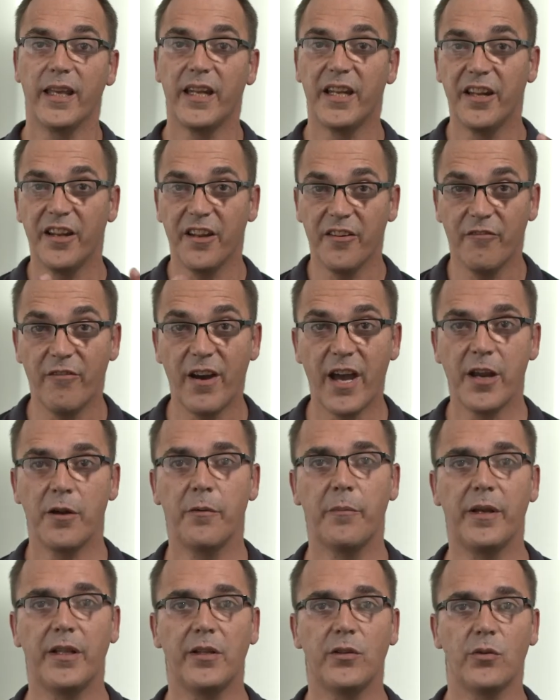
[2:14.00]
In an
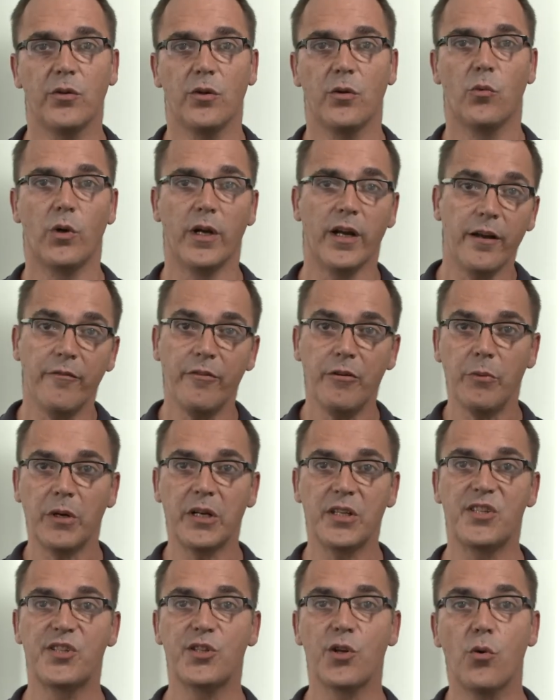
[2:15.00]
environment where everyone
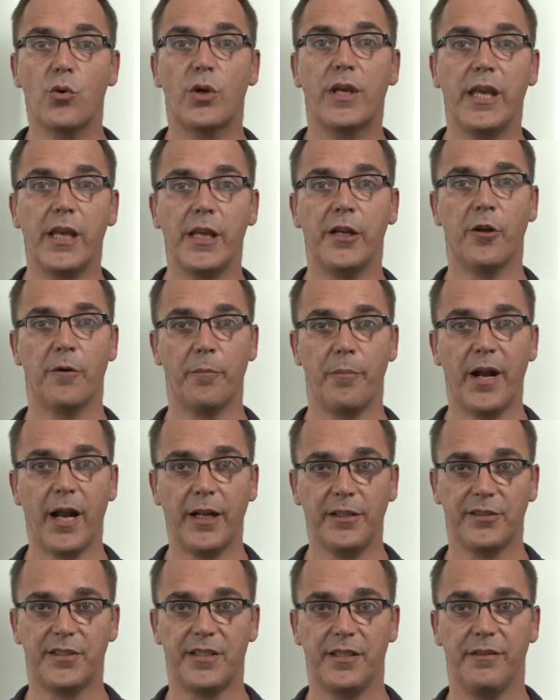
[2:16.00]
is so keen on
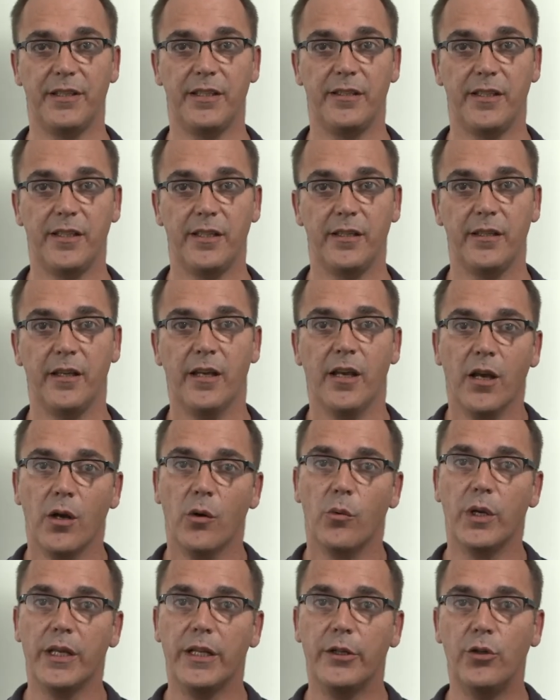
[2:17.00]
productivity,
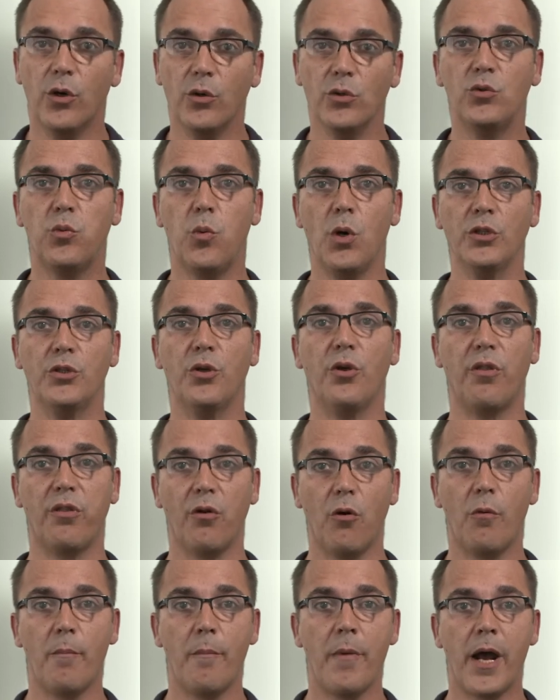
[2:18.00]
we don't want to
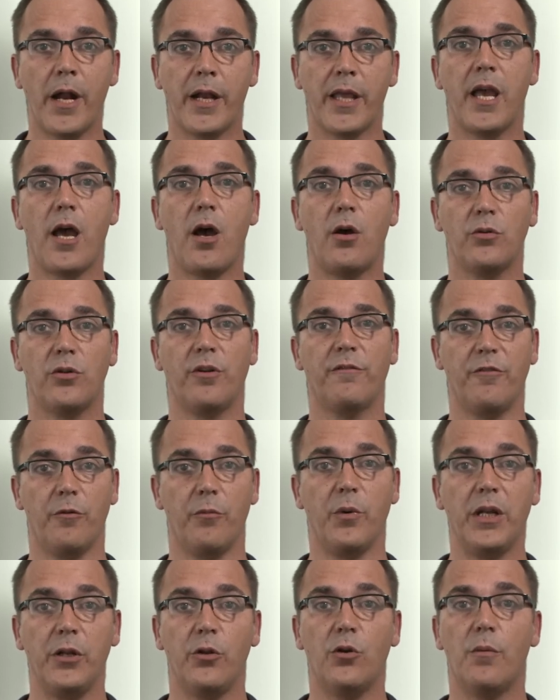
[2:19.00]
throw money out of the
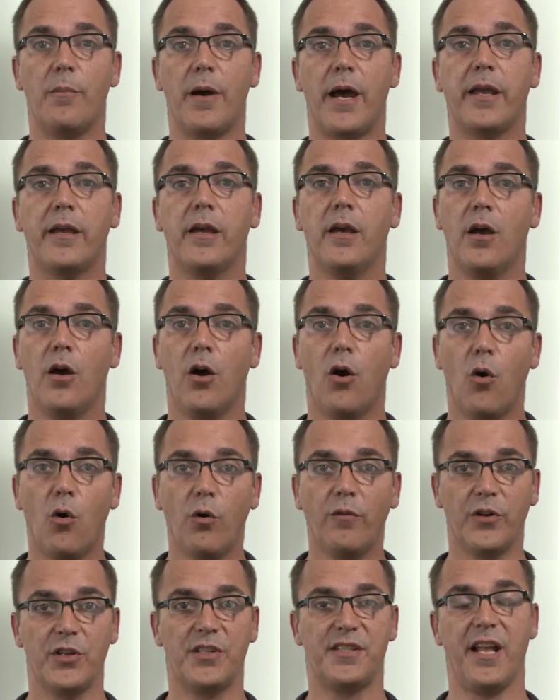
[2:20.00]
window by
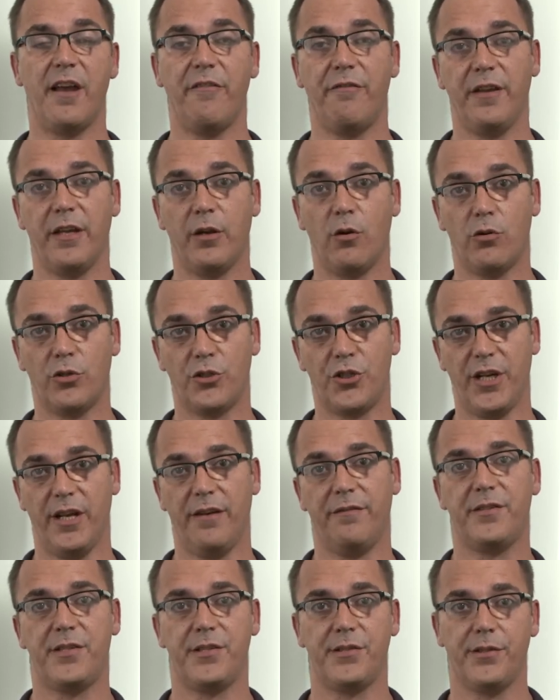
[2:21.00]
overstaffing our
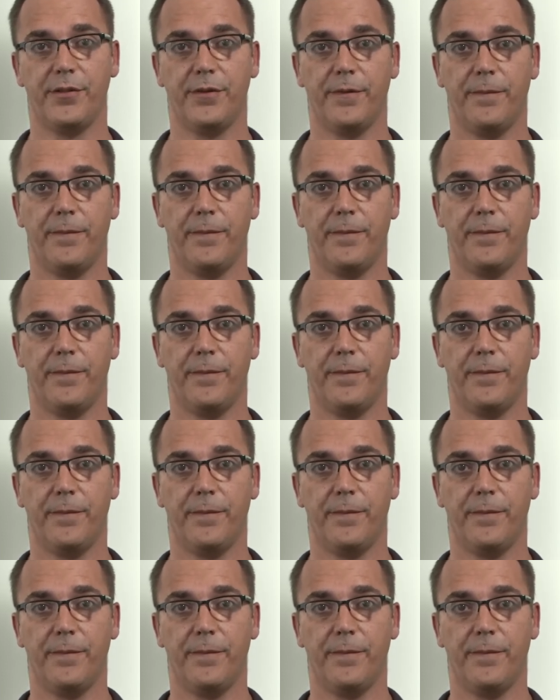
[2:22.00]
shifts.